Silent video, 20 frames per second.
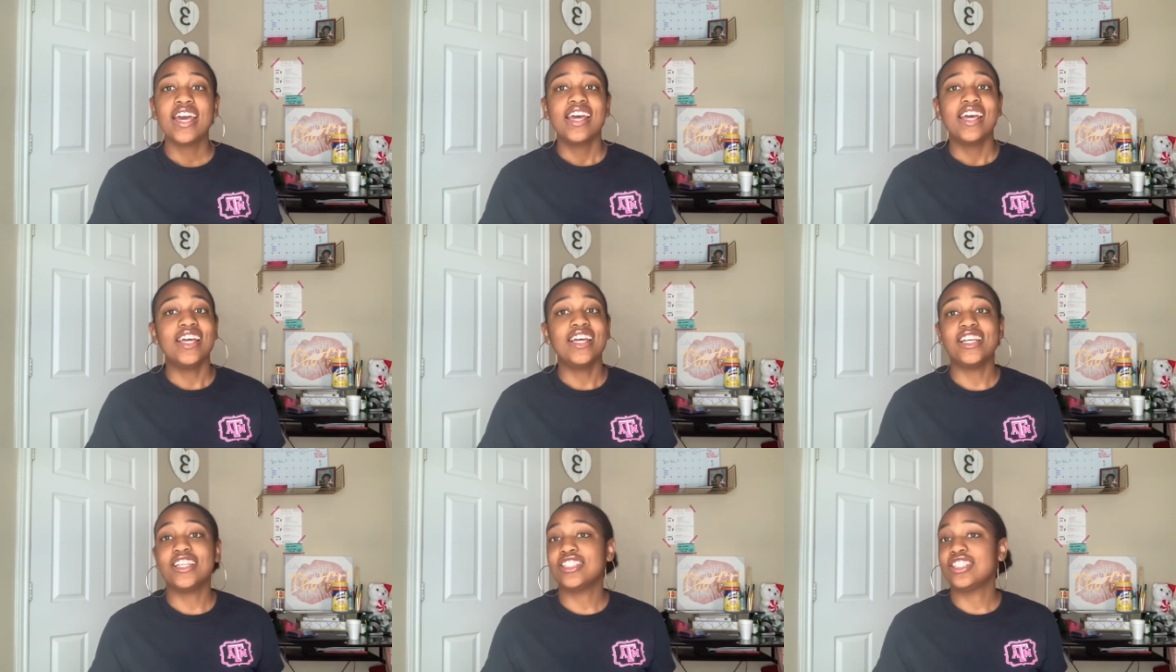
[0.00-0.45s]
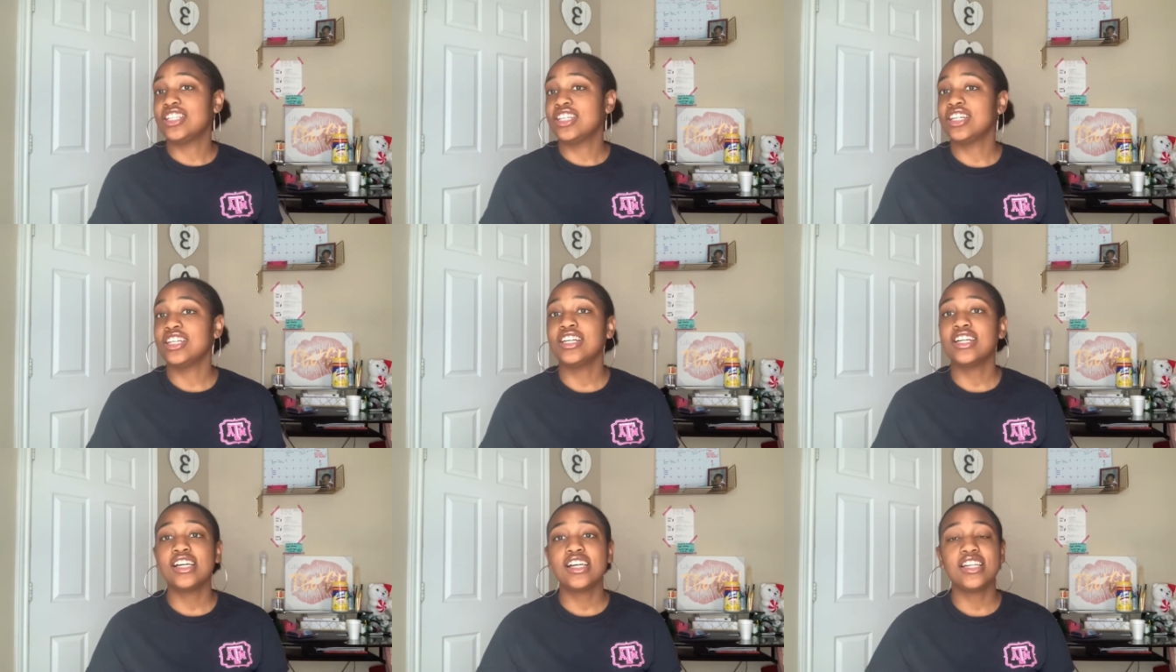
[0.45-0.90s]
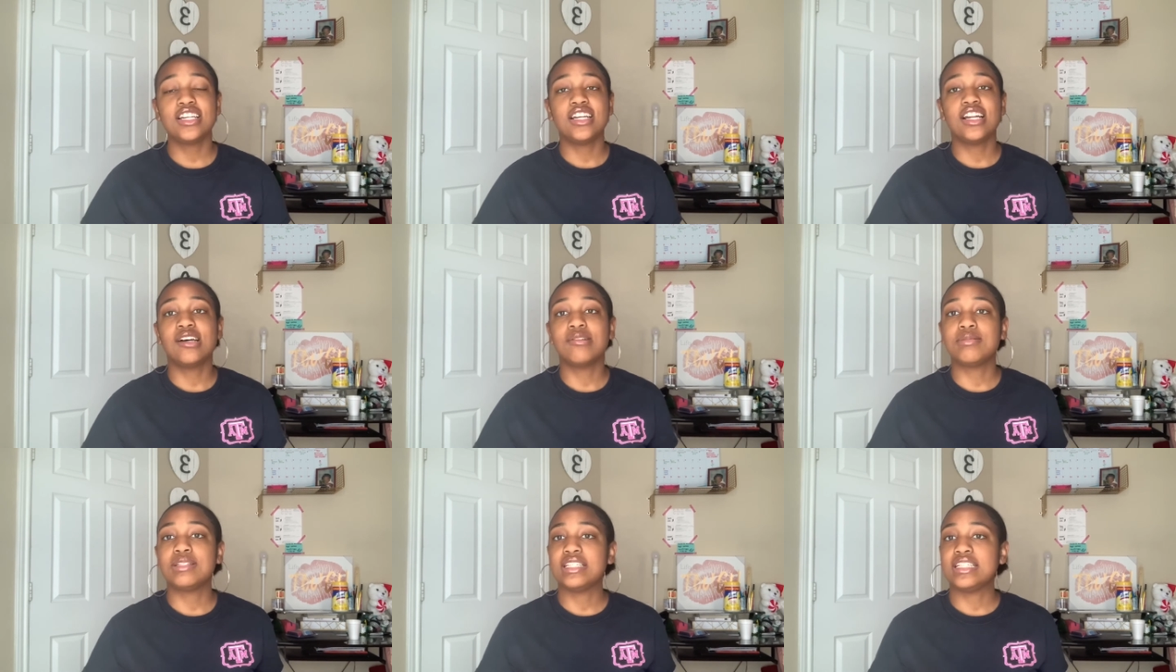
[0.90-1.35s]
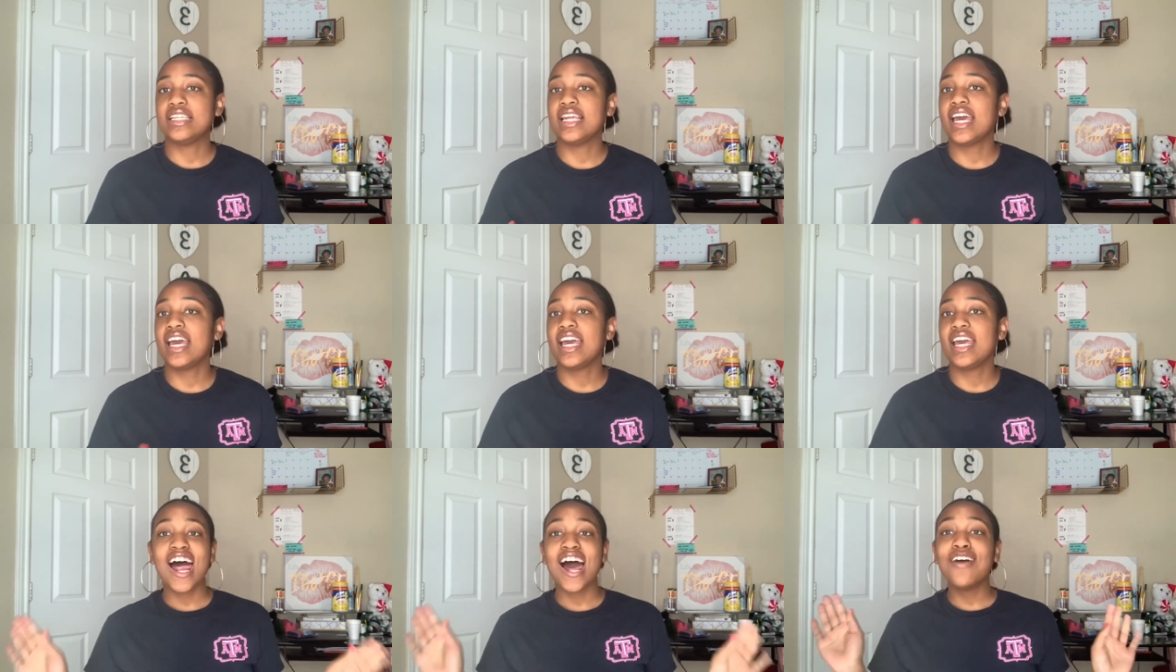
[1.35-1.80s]
is good and up to
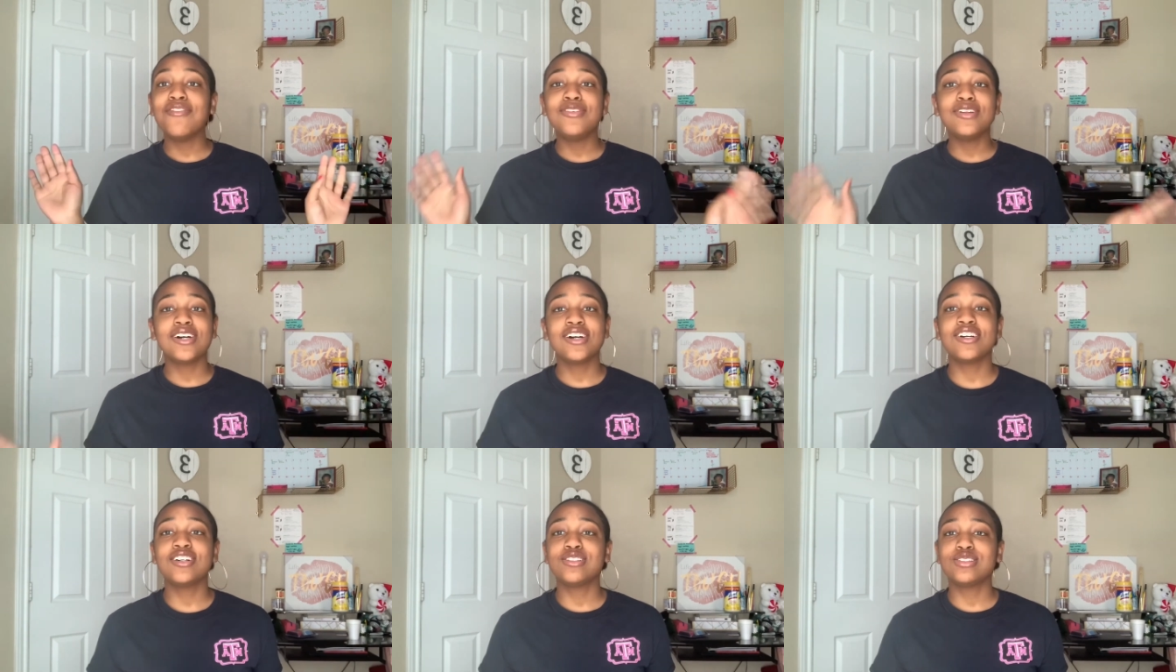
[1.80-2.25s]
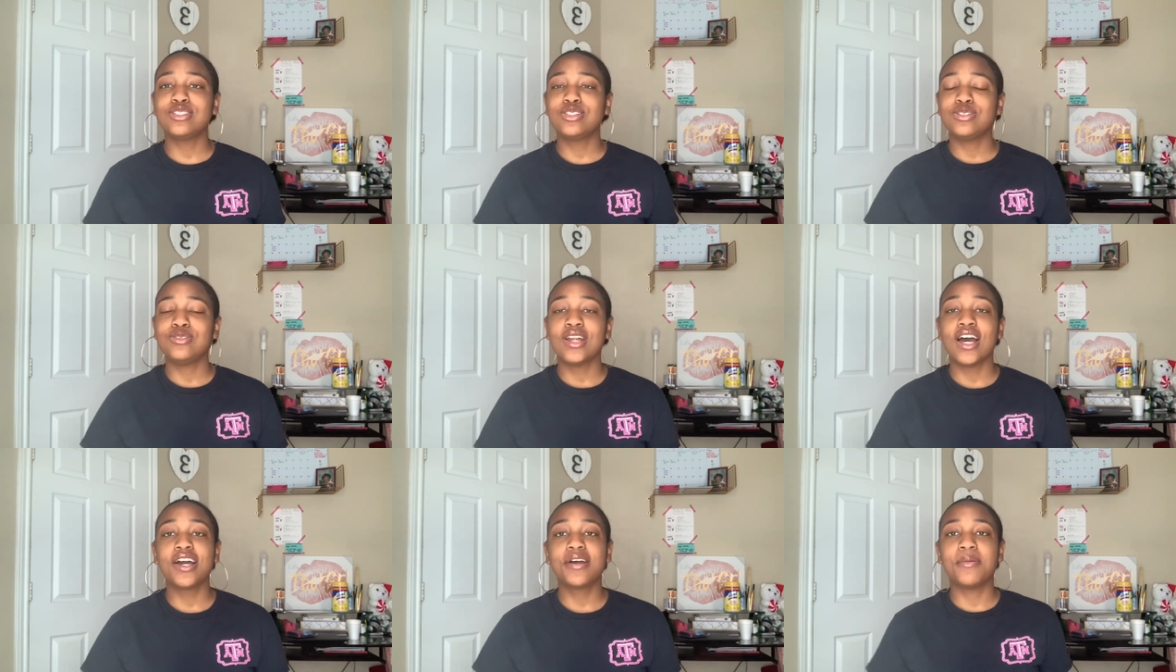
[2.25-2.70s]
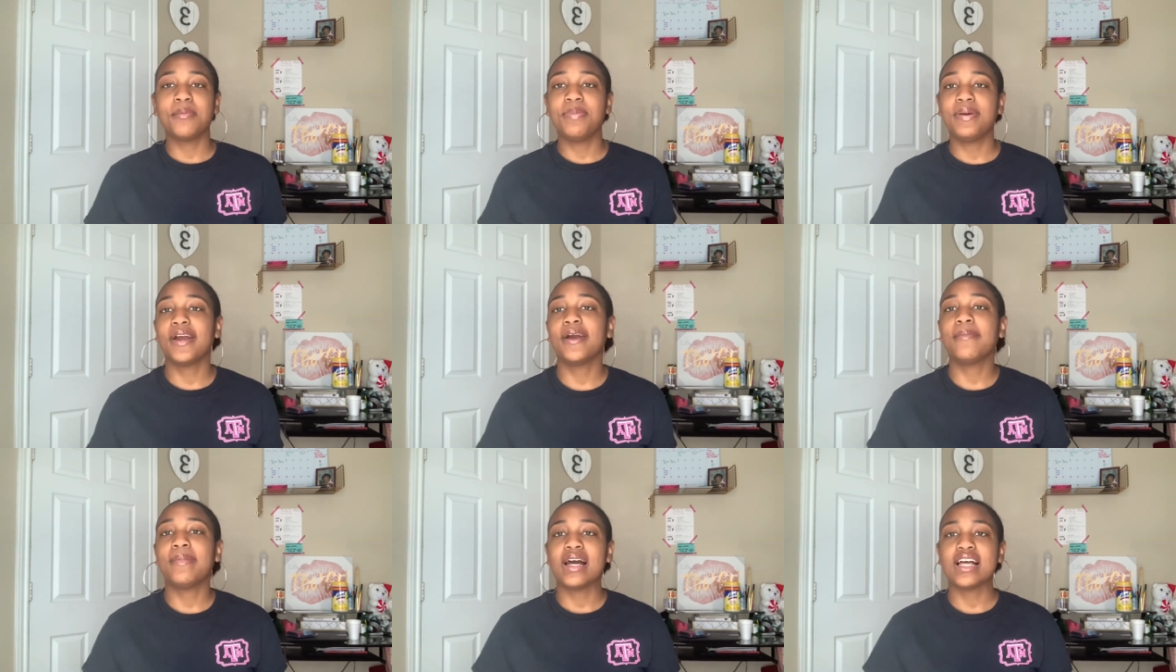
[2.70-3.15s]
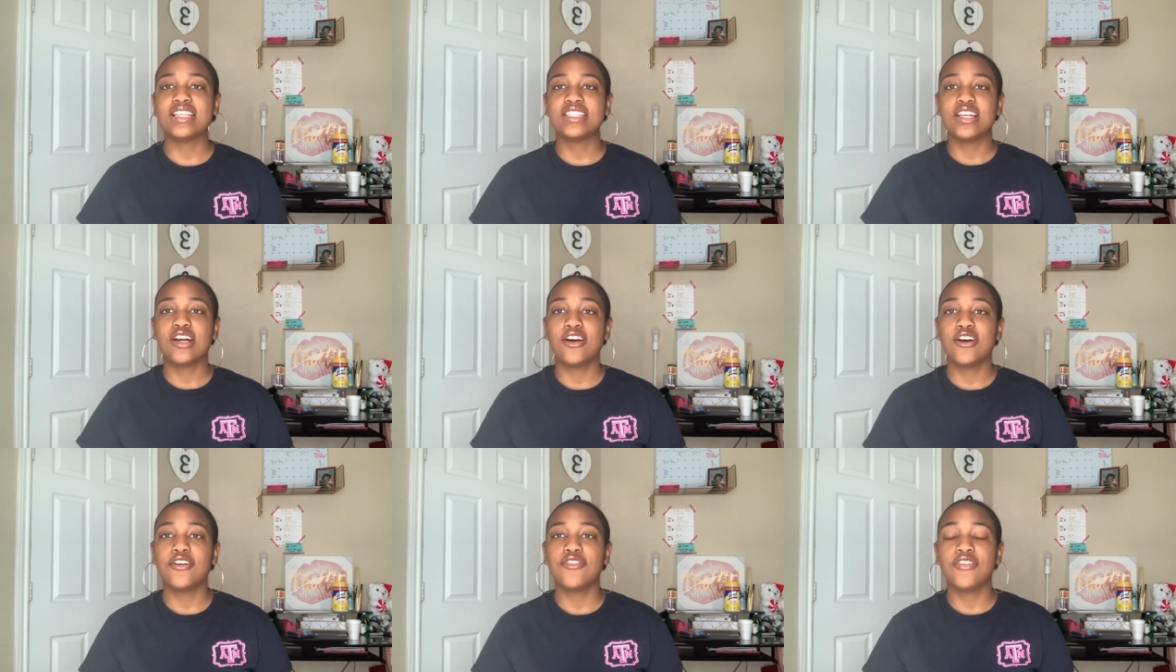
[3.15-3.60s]
date. I've learned to not compare
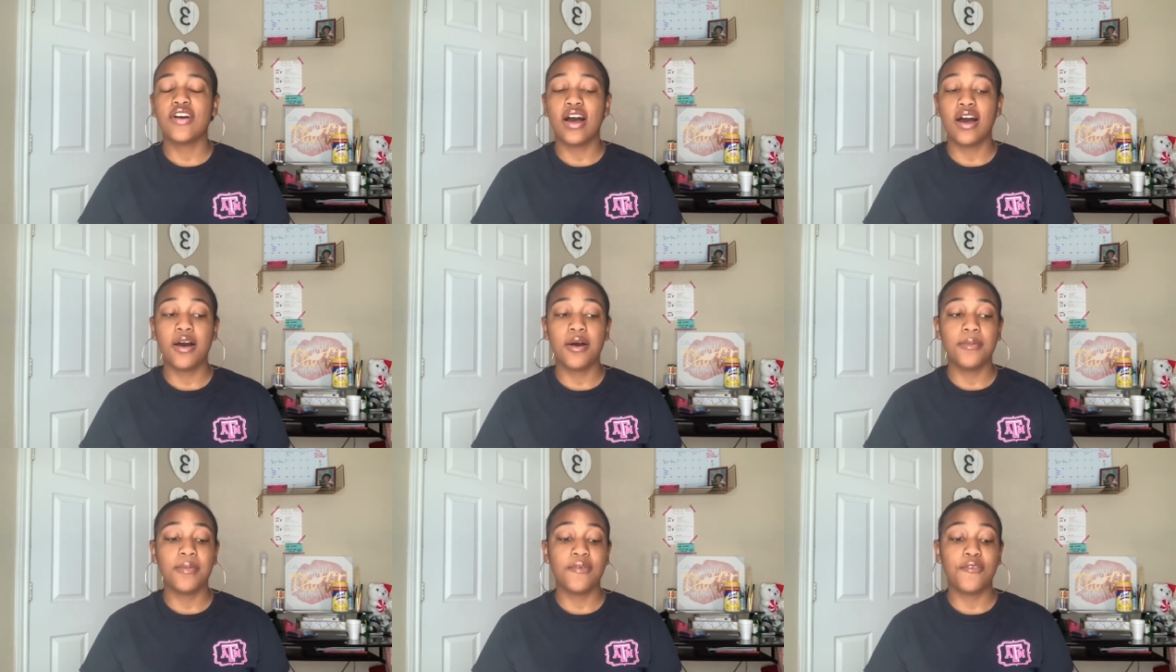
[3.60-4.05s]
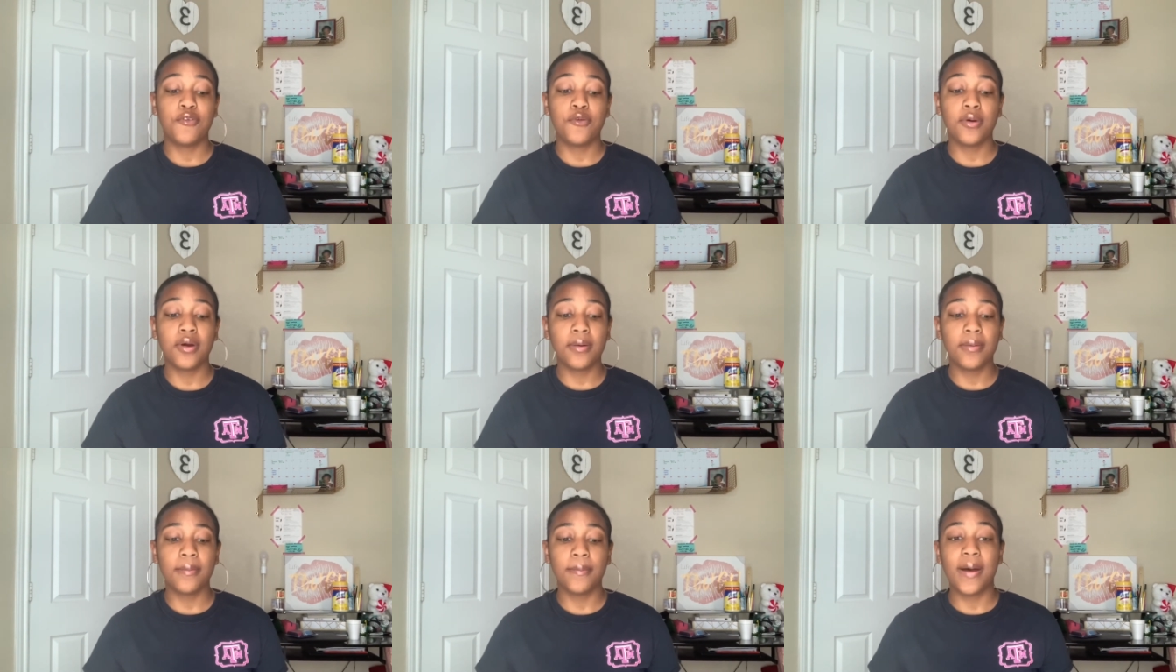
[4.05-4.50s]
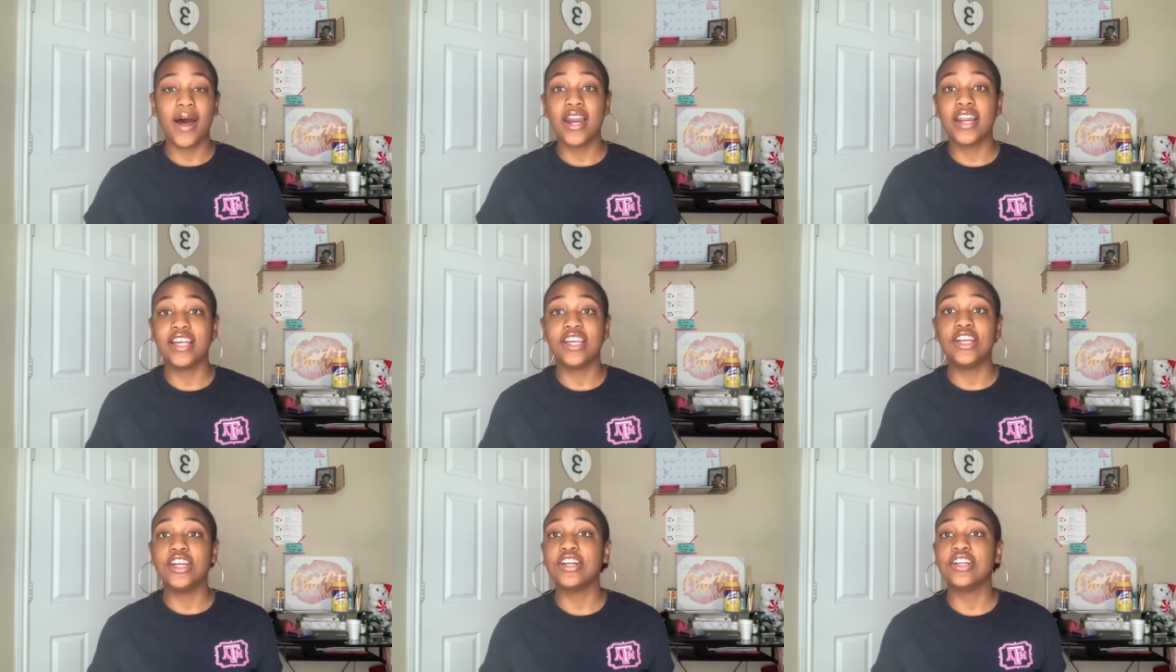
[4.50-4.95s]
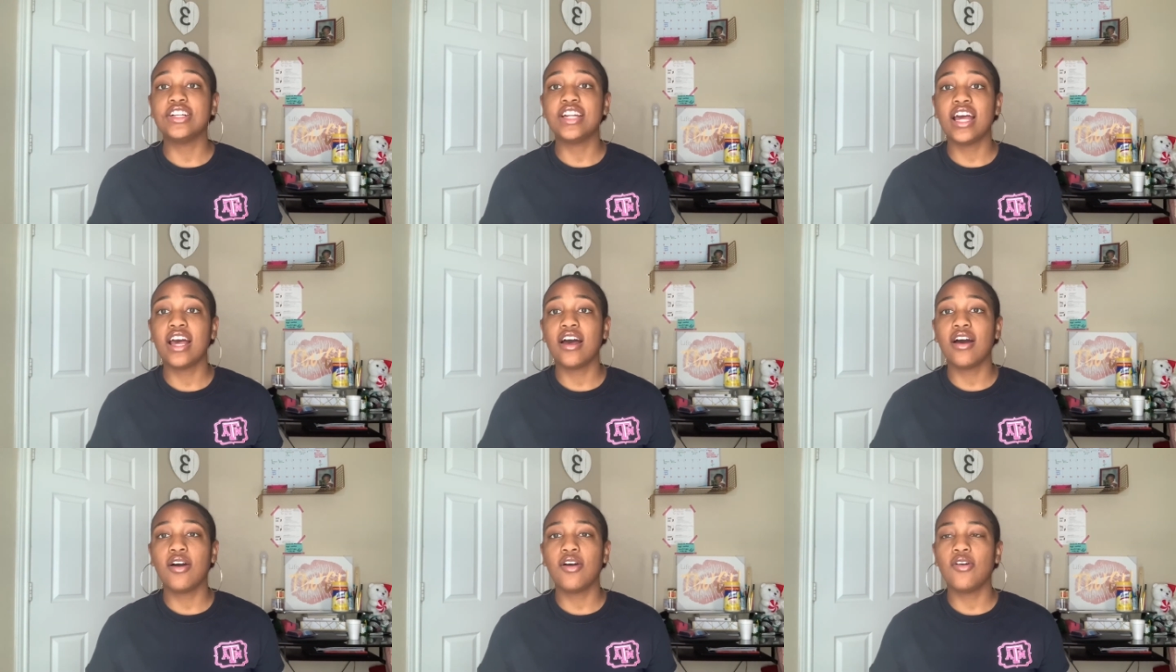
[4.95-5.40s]
myself um, for about a year
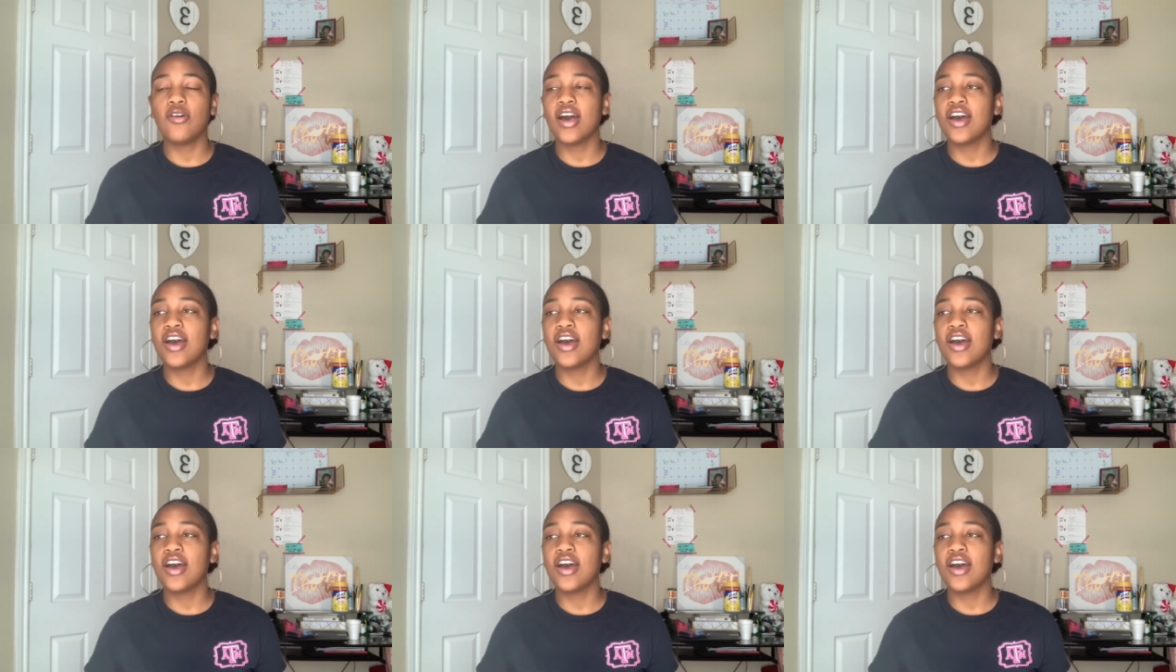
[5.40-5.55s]
now,